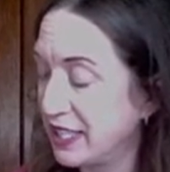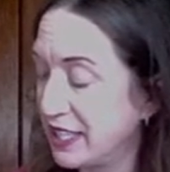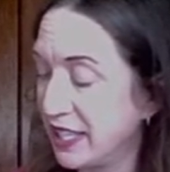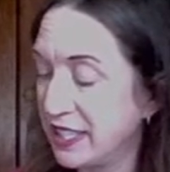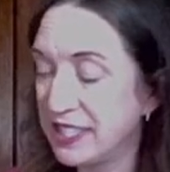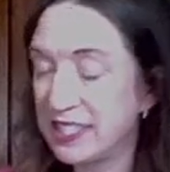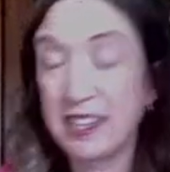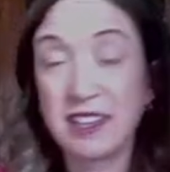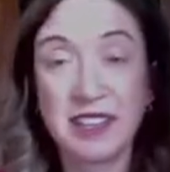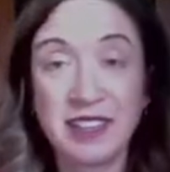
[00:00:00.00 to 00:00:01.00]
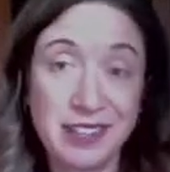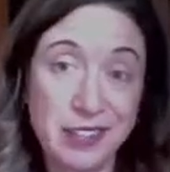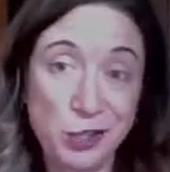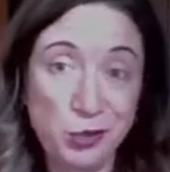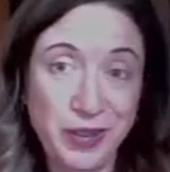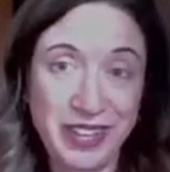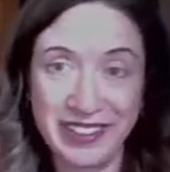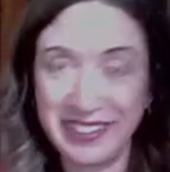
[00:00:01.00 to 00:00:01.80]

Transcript: does, then you win.